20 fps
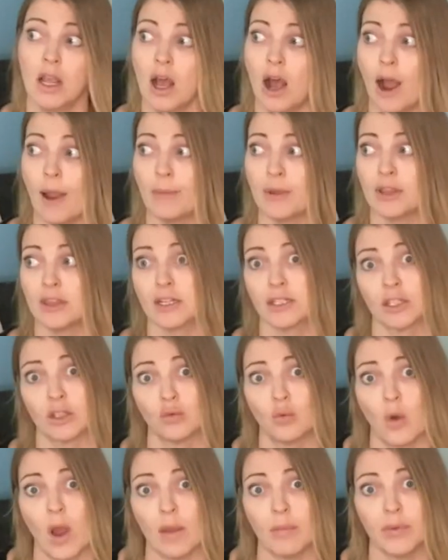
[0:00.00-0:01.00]
I mean, this
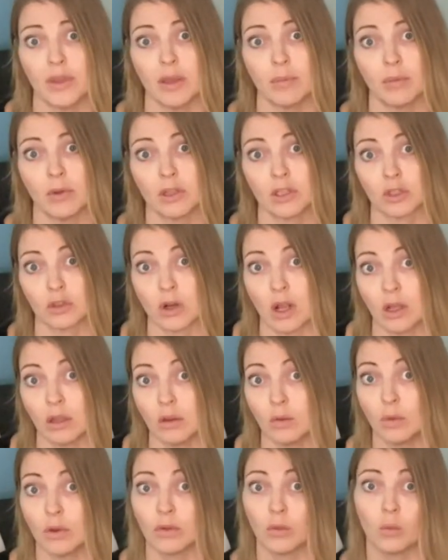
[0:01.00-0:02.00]
is why people
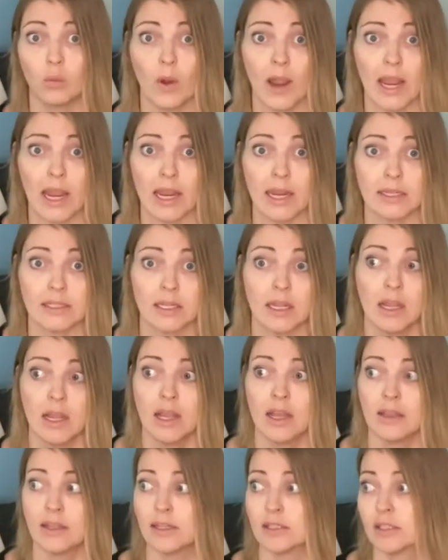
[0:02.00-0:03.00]
struggle with weight.
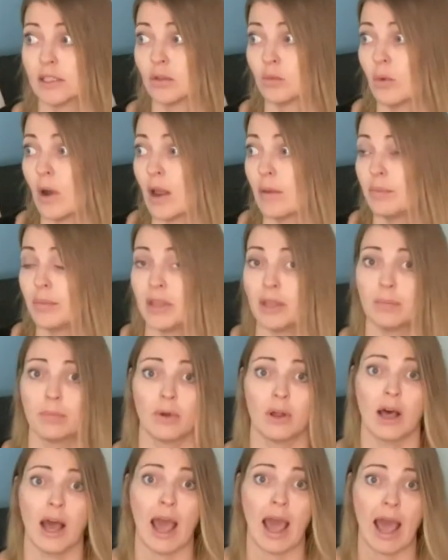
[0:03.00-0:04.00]
This is why
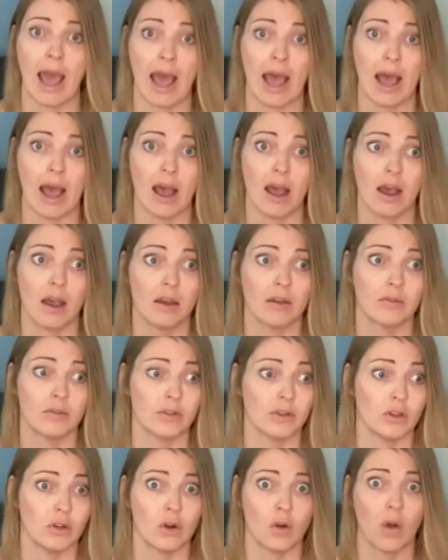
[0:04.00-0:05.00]
people have,
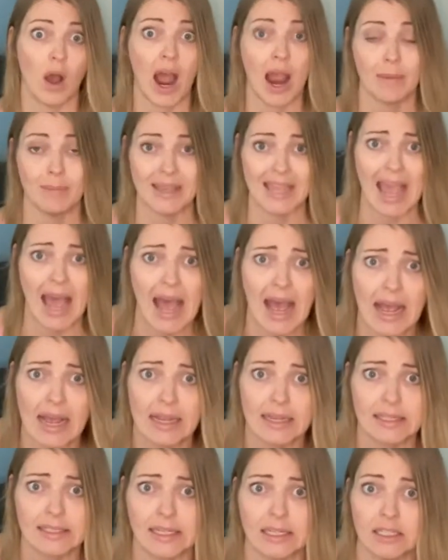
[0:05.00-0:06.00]

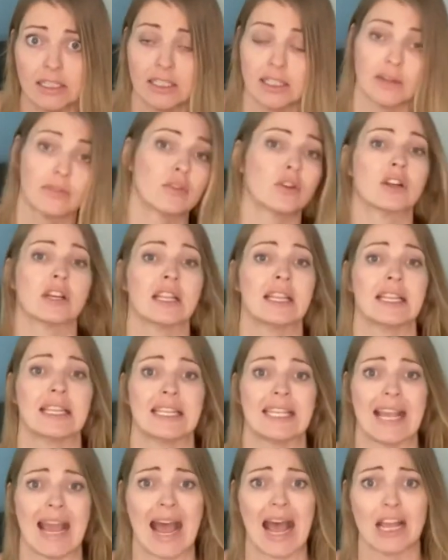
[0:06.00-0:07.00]
IBS and different
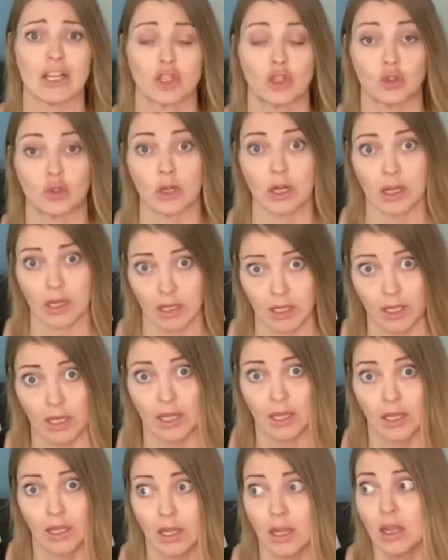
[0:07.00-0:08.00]

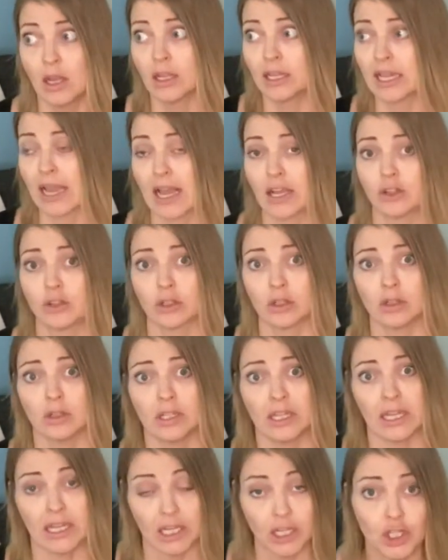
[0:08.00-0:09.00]
gastrical
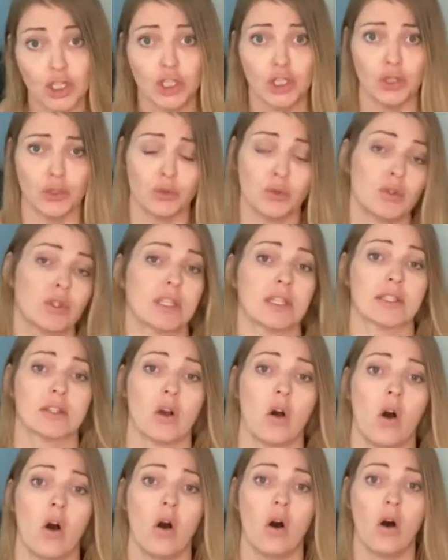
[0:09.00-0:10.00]
issues, is
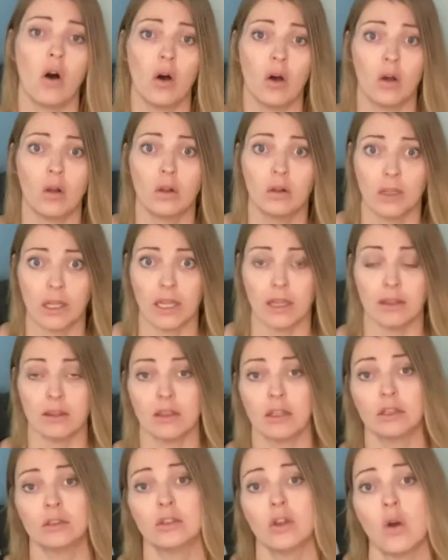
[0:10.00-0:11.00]
all in
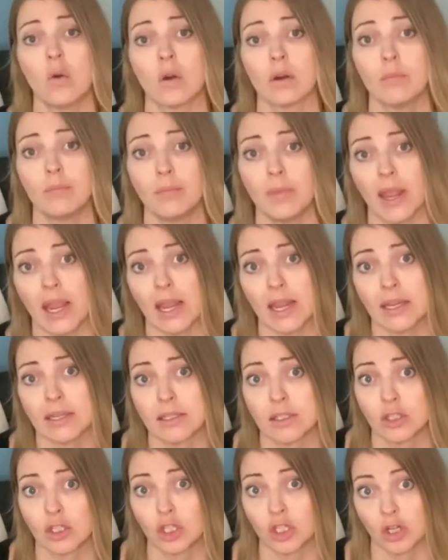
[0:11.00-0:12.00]
the lower
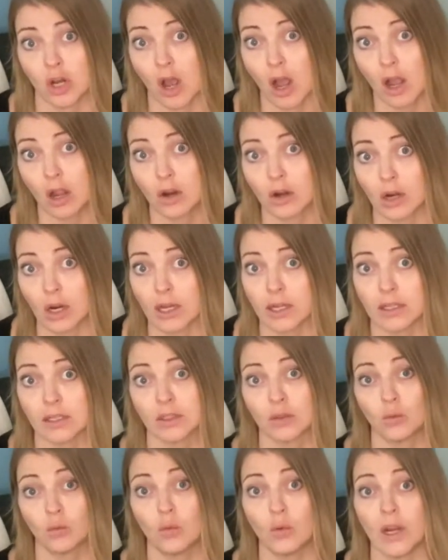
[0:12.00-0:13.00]
based chakras,
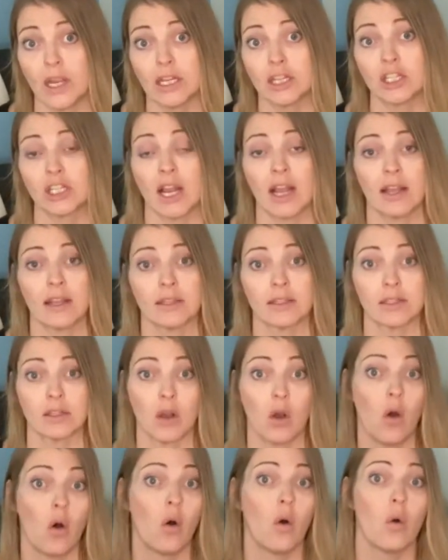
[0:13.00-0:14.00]
which has
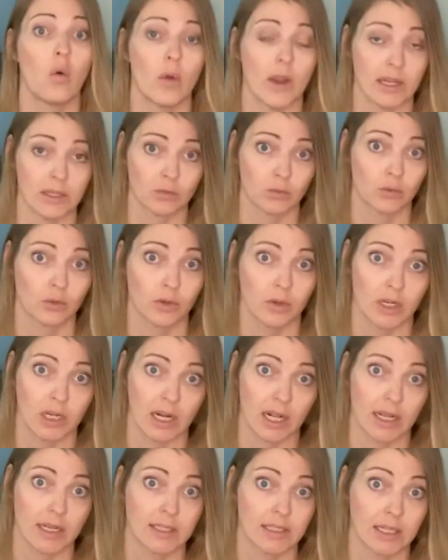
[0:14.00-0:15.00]
always rooted
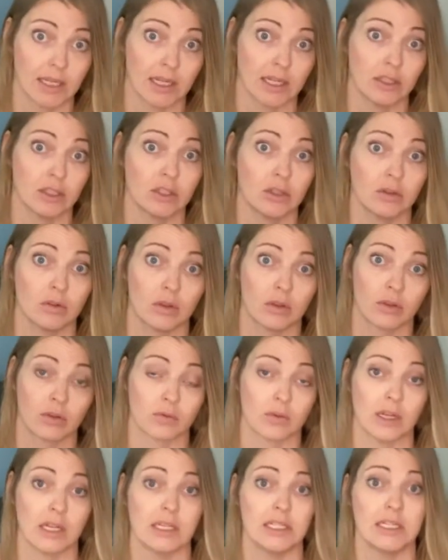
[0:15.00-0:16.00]
us into
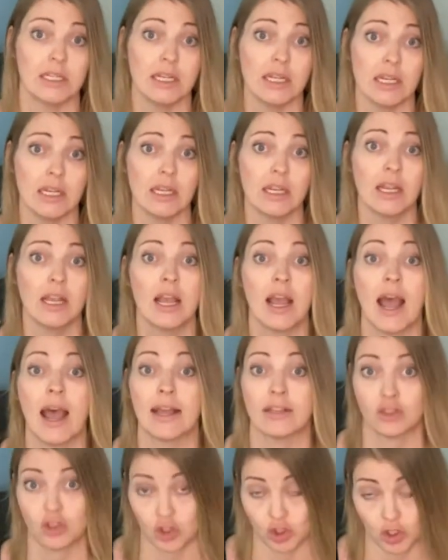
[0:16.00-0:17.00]
3D,
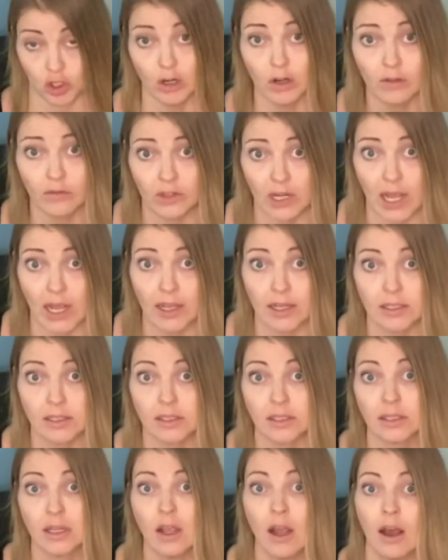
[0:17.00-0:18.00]
has served
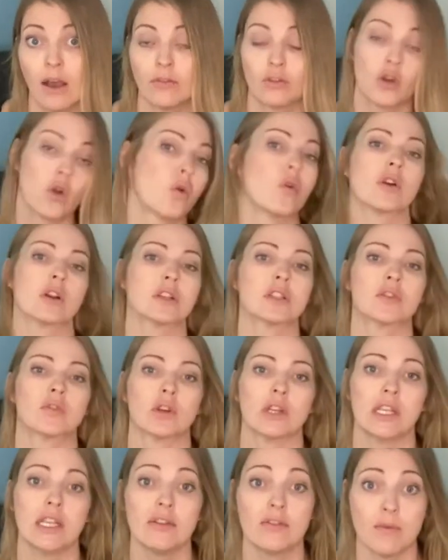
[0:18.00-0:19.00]
us, of course,
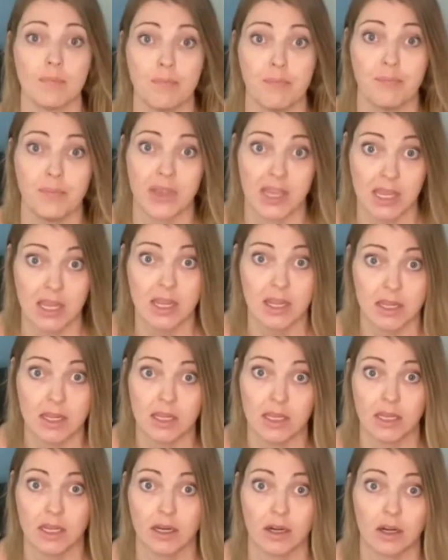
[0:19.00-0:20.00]
for even being
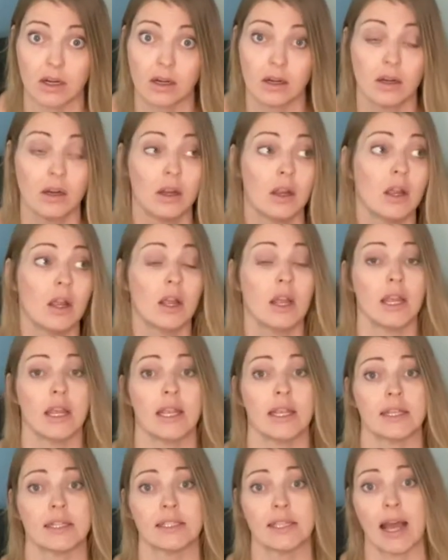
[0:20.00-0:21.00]
here.
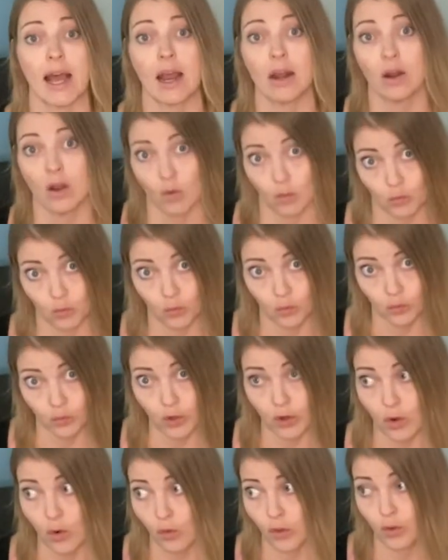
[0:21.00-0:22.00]
Is that,
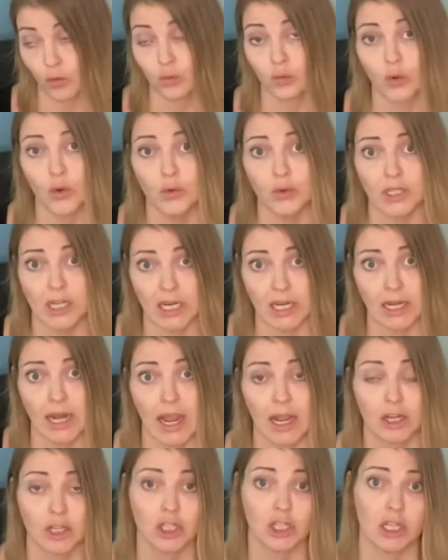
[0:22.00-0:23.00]
the root
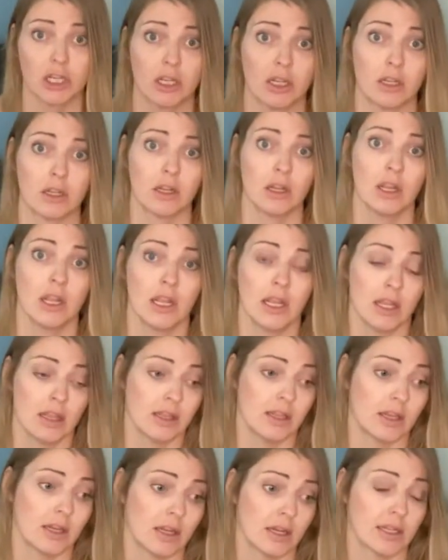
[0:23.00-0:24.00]
connection,
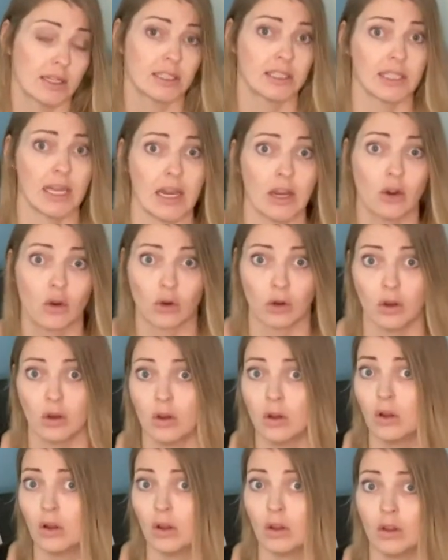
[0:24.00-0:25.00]
the
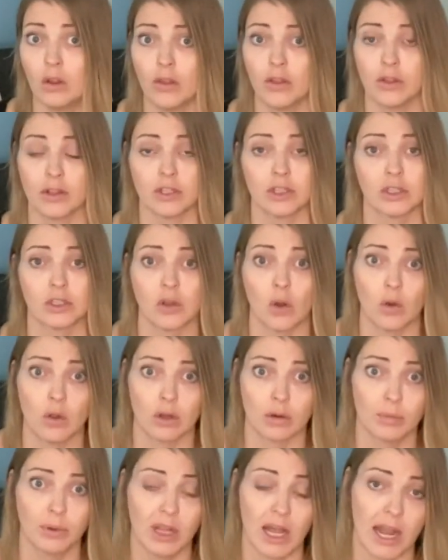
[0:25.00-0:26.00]
sacral, the
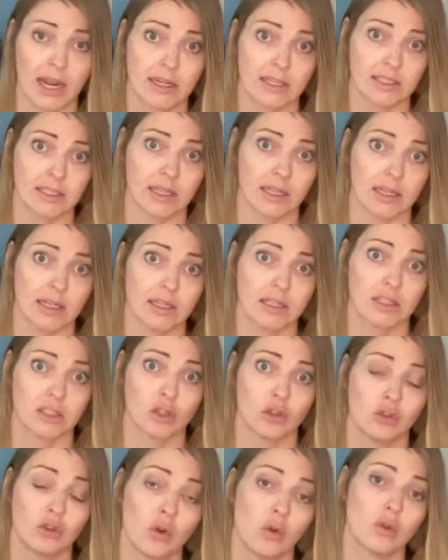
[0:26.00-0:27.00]
solar plexus,
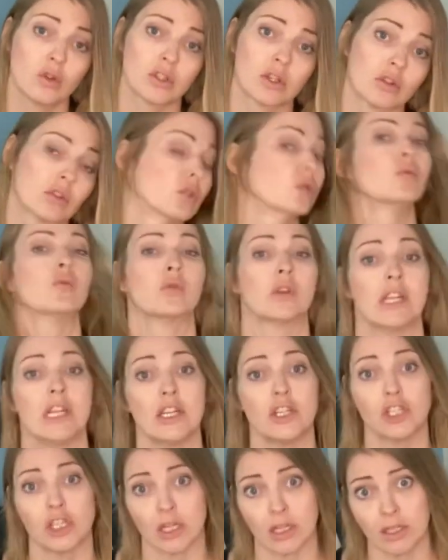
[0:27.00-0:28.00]
those are the
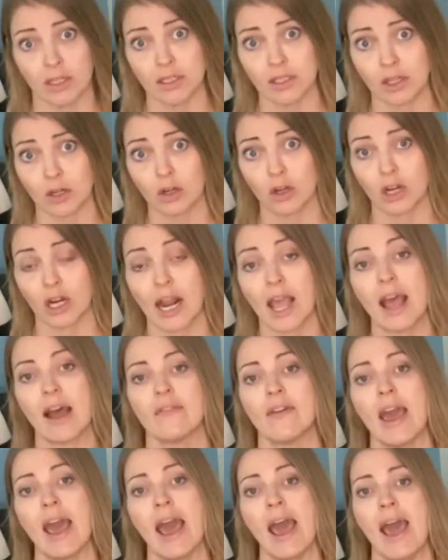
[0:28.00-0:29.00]
regions that are going to have
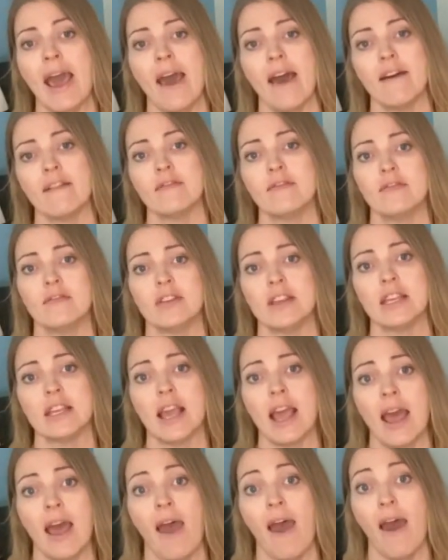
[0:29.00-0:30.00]
heavy
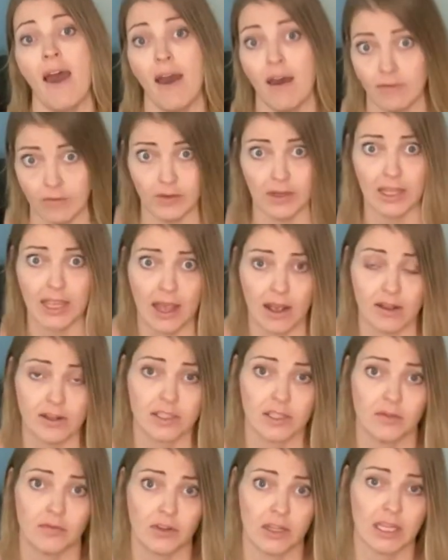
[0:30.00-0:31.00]

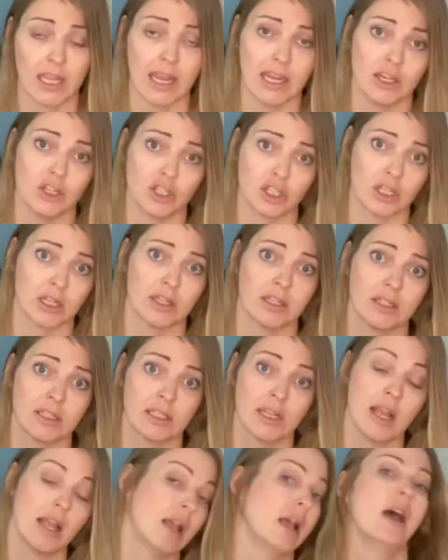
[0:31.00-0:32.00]

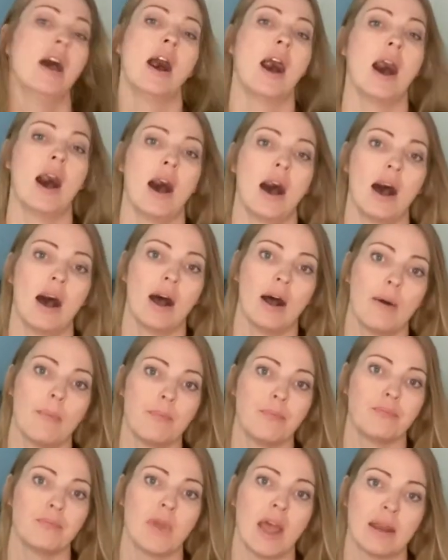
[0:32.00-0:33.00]
calcifications
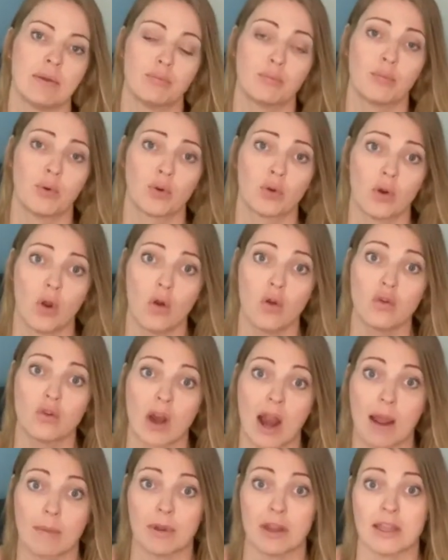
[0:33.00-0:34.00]
and
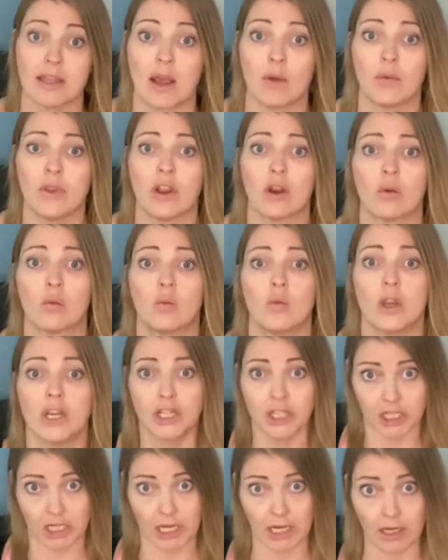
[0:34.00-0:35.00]
programming that we are
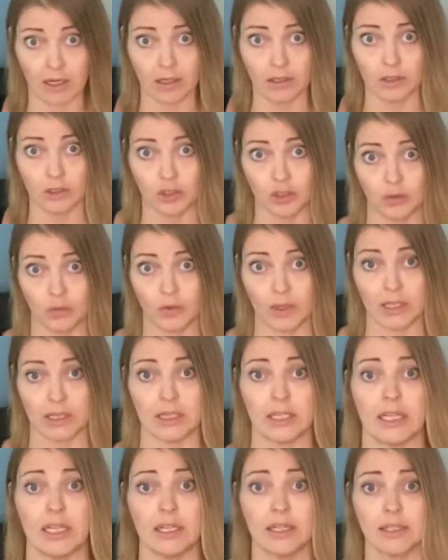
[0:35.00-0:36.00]
wishing to
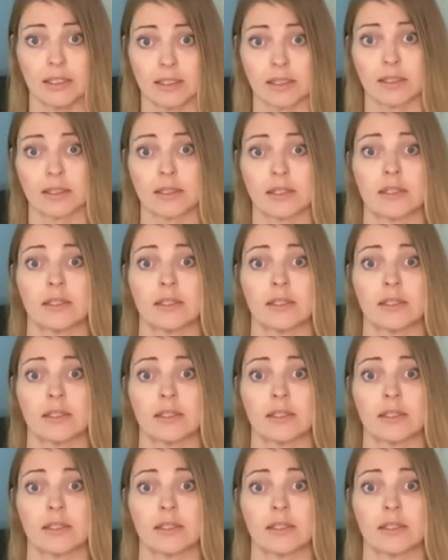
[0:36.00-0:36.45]
release.